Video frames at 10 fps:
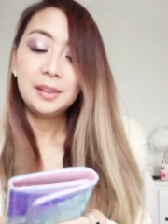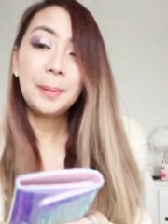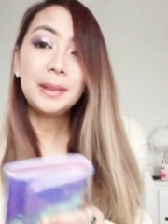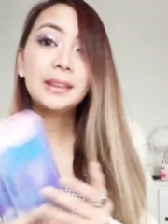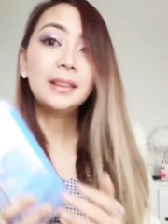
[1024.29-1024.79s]

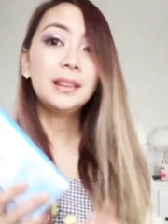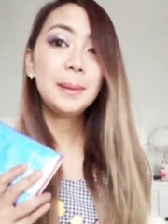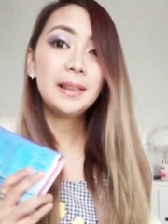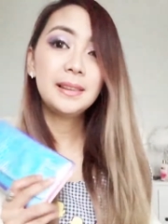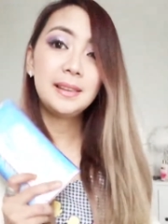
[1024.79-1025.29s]
especially
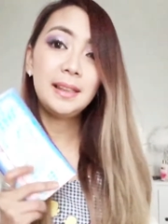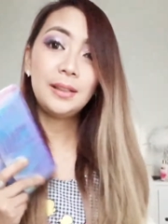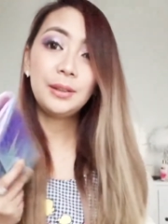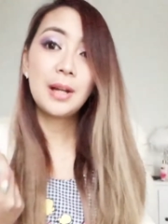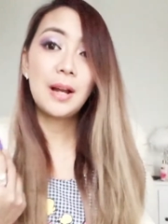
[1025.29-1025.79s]
because if
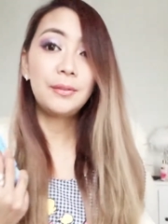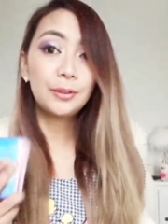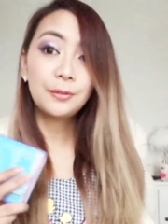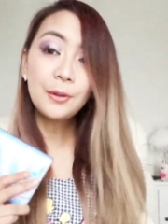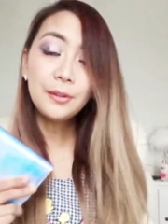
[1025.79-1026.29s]
you have your
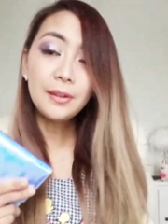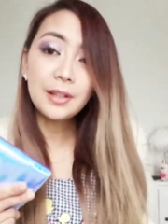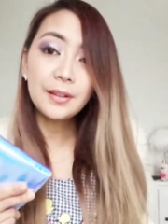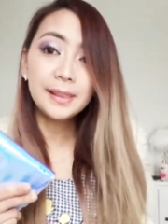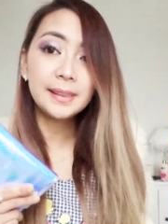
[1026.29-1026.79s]
phone
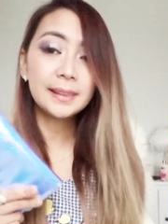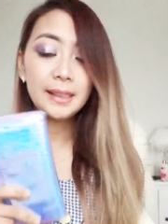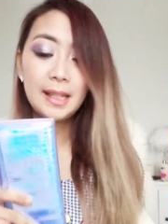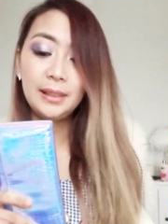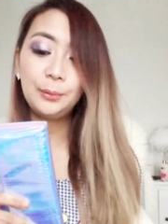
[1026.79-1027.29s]
there inside
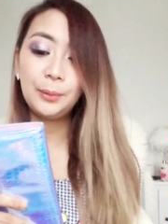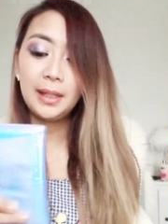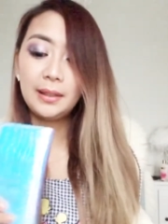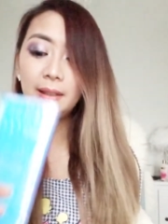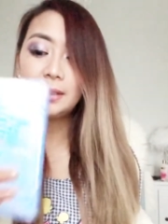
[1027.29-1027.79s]
anyway
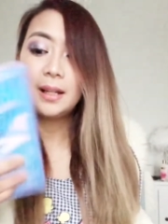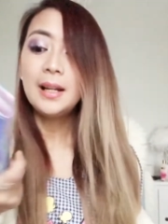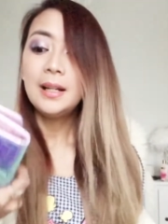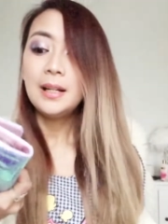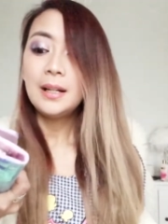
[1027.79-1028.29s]
then
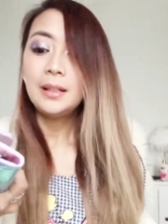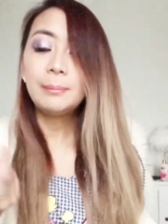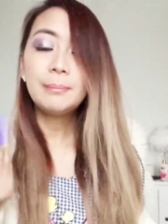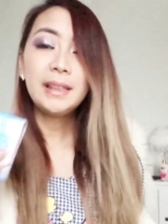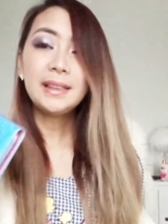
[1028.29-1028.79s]

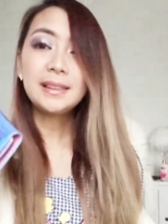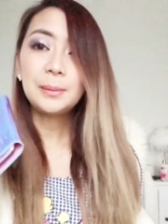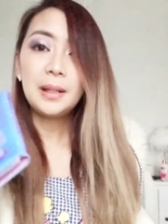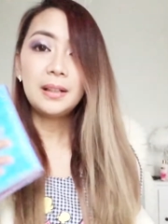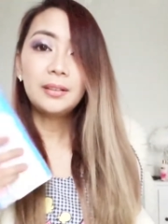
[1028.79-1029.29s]
might as
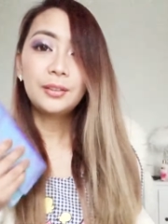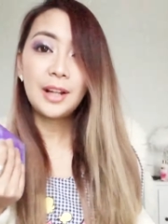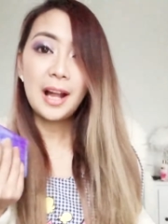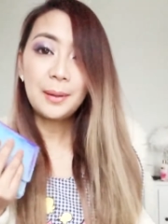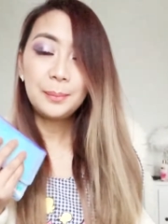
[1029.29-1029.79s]
well
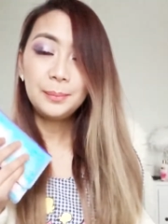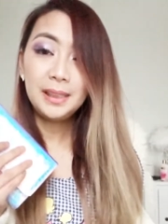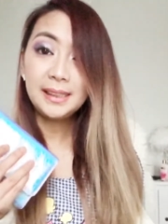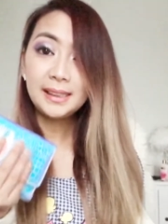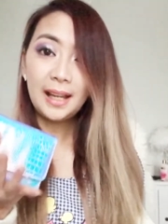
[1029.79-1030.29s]
grab
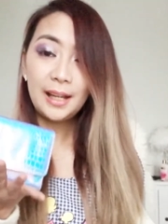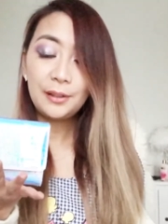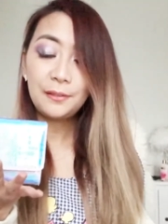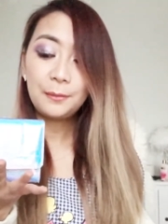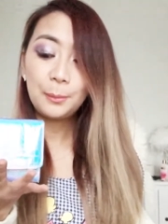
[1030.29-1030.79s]
this kind
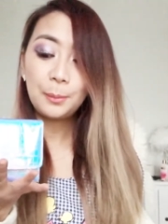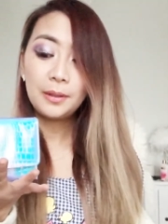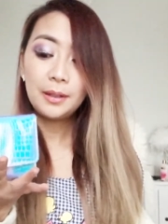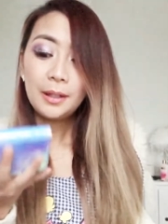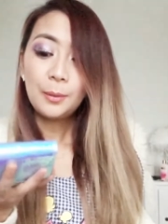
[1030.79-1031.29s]
of
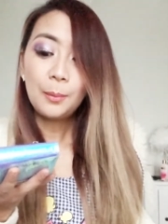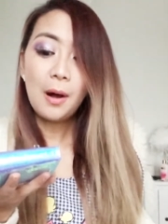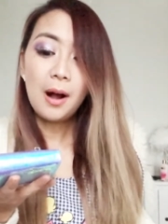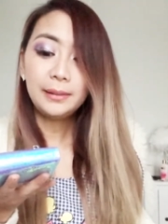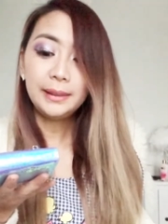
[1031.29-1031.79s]

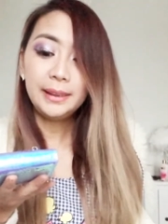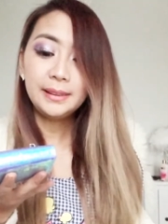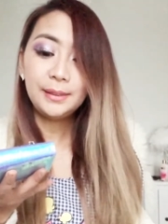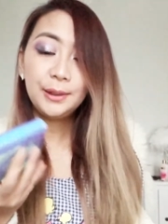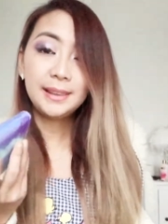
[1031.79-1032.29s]
wallet.
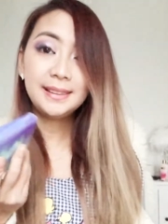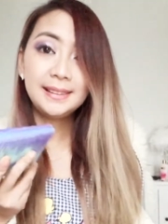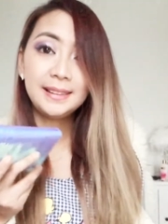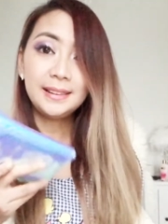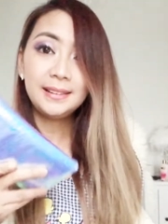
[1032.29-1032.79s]
if you can
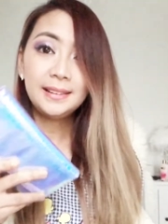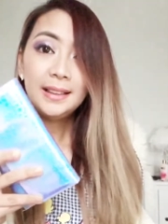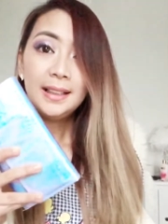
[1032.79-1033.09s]
still